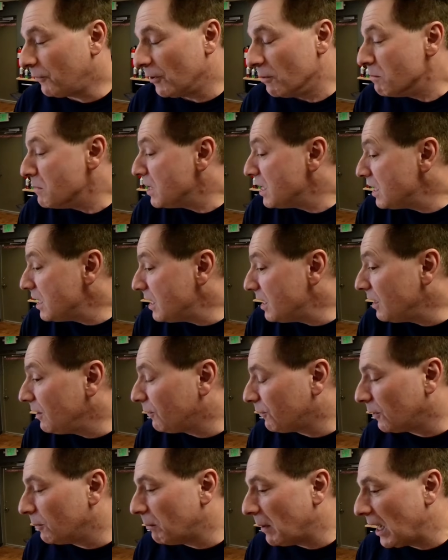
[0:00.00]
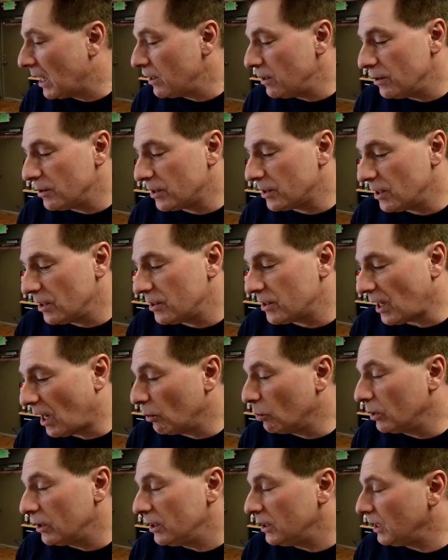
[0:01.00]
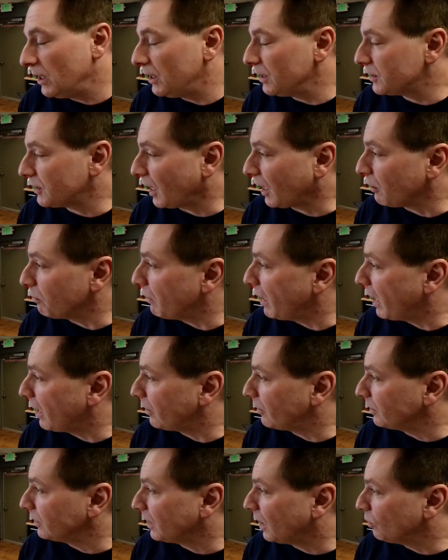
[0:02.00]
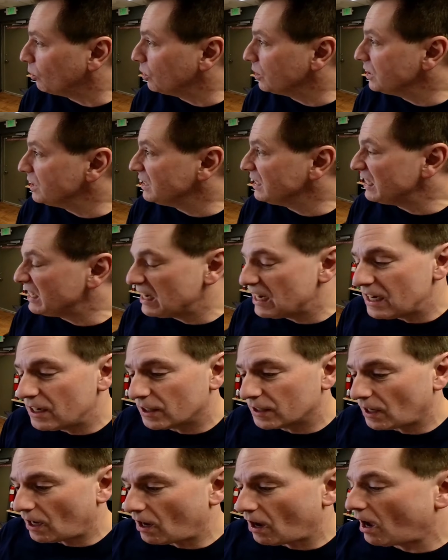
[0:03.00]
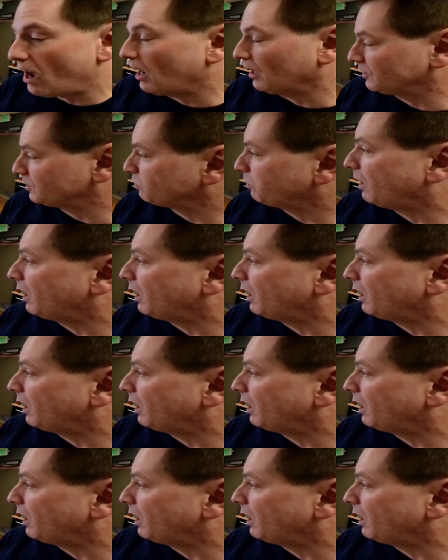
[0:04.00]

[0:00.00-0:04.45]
for me, for my usage, I wouldn't need a second battery, and I wouldn't need a hot